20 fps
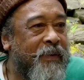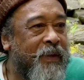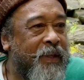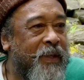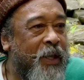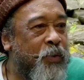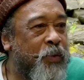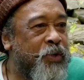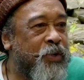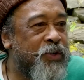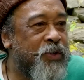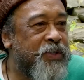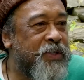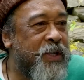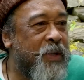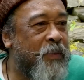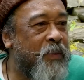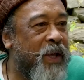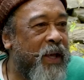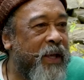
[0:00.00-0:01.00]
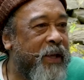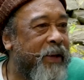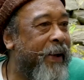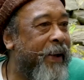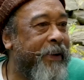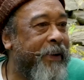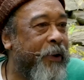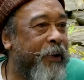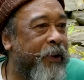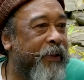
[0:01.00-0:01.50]
It would just seem like
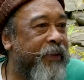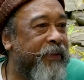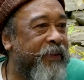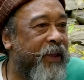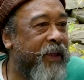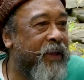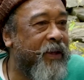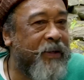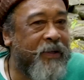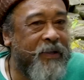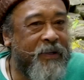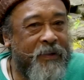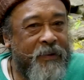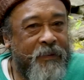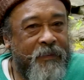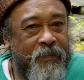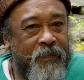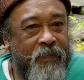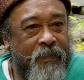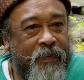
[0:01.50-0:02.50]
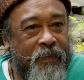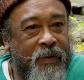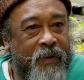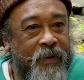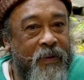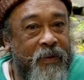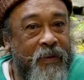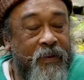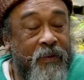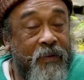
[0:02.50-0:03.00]
another thing
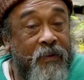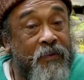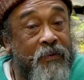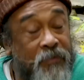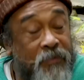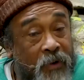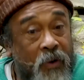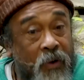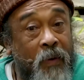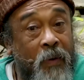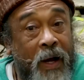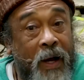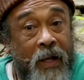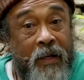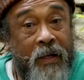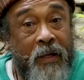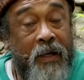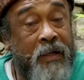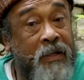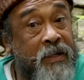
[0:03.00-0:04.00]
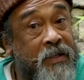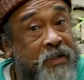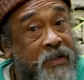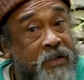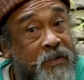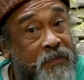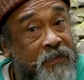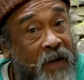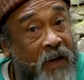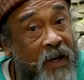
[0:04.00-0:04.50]
for a while. And this
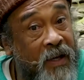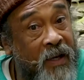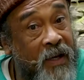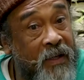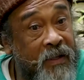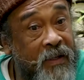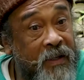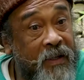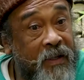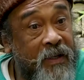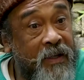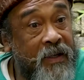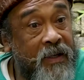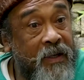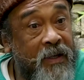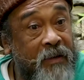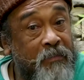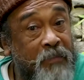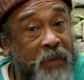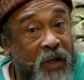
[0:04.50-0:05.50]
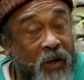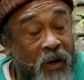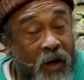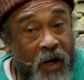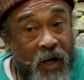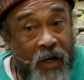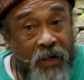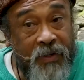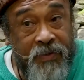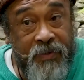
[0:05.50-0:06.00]
is fine
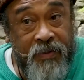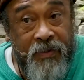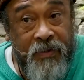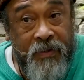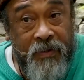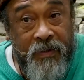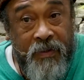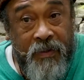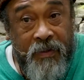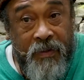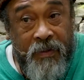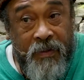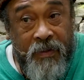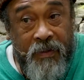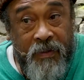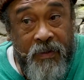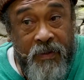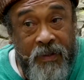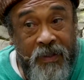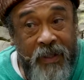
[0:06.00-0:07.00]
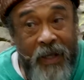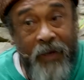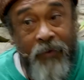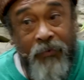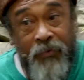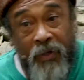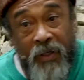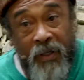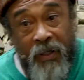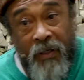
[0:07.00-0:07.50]
because,
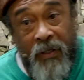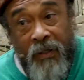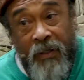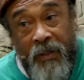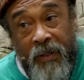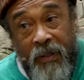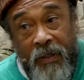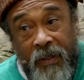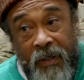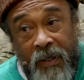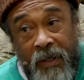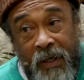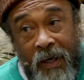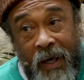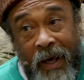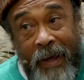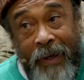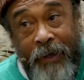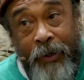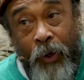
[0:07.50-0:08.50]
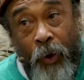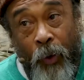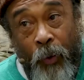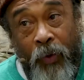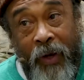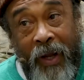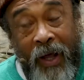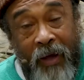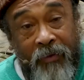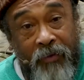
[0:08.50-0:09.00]
thankfully, I
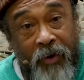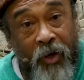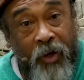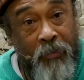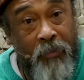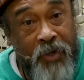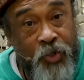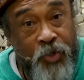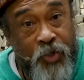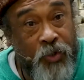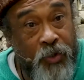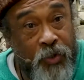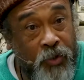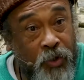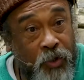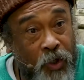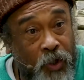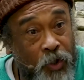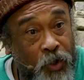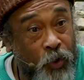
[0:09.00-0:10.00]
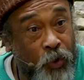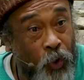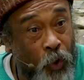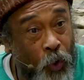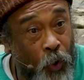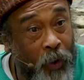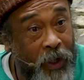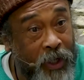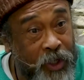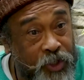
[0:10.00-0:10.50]
don't have a commission to
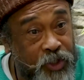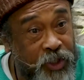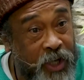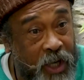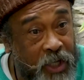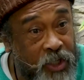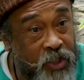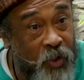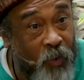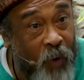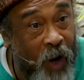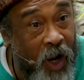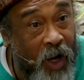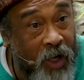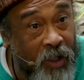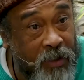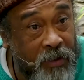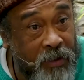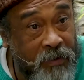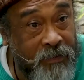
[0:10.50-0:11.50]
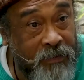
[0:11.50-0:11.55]
go and change the world.